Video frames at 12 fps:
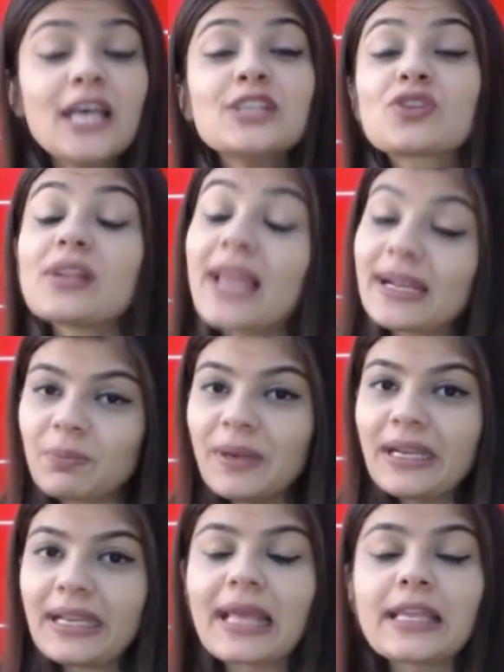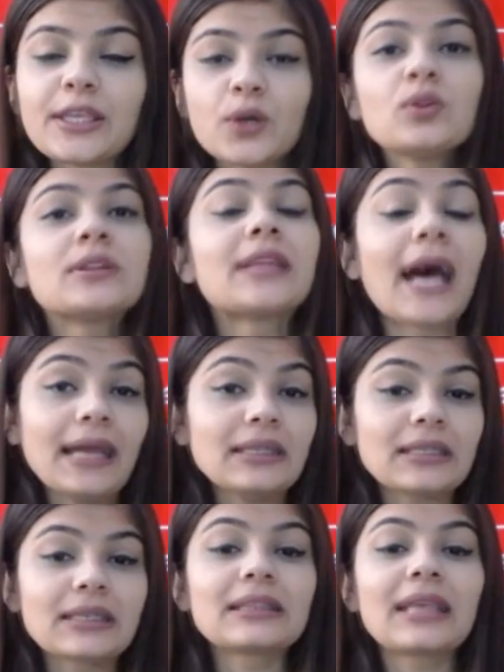So let me tell you that
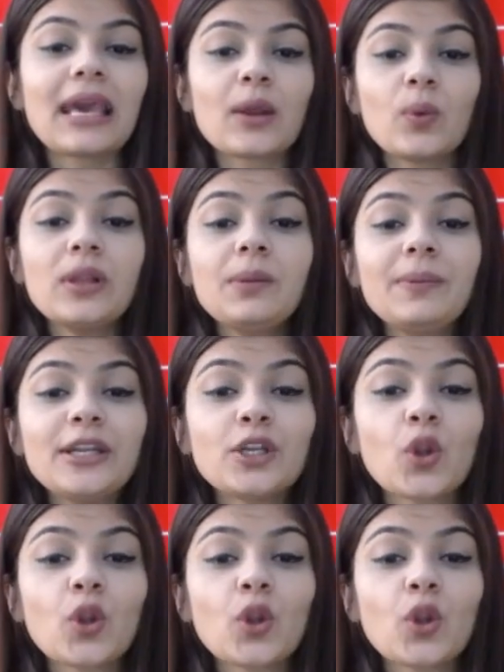there will be